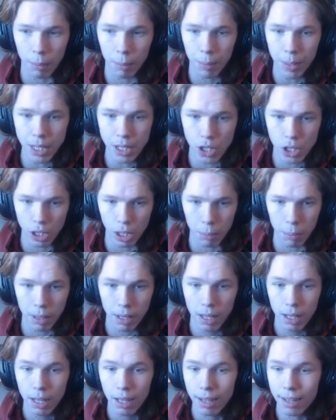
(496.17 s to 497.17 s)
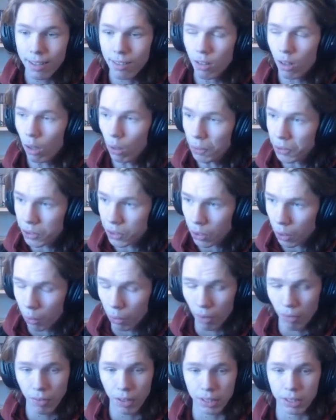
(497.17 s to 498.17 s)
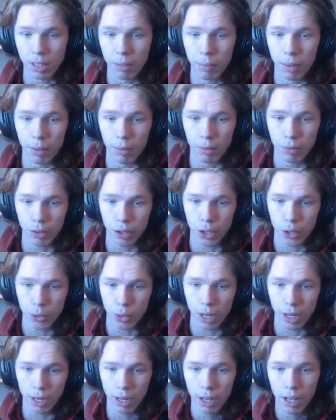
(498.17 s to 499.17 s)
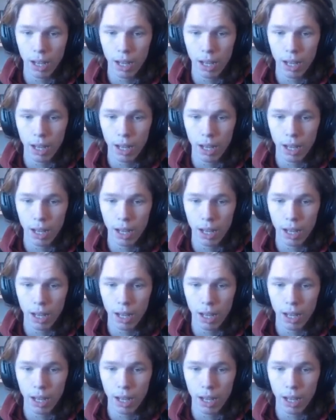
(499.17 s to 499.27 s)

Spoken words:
beach clip is also affected by refresh rate.